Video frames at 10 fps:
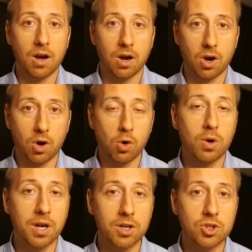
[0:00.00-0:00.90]
A whole
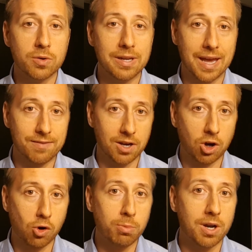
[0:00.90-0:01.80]
country having a
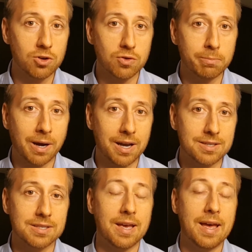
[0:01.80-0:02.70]
home country
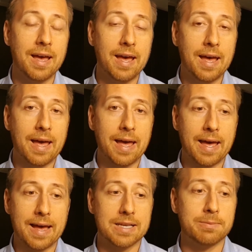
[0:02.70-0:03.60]
bias
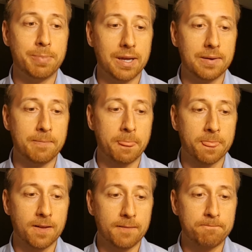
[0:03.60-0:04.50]
has been
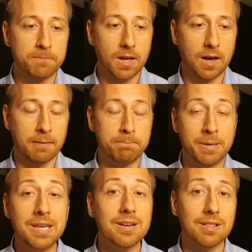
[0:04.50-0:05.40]

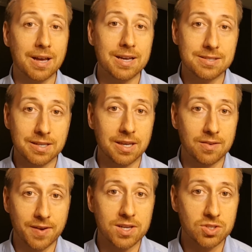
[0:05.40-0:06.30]
penalizing
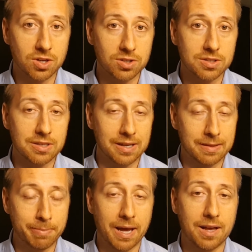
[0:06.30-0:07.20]
investors in the
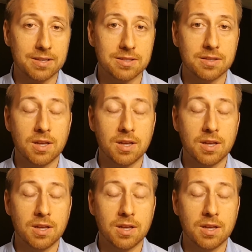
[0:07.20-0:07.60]
past.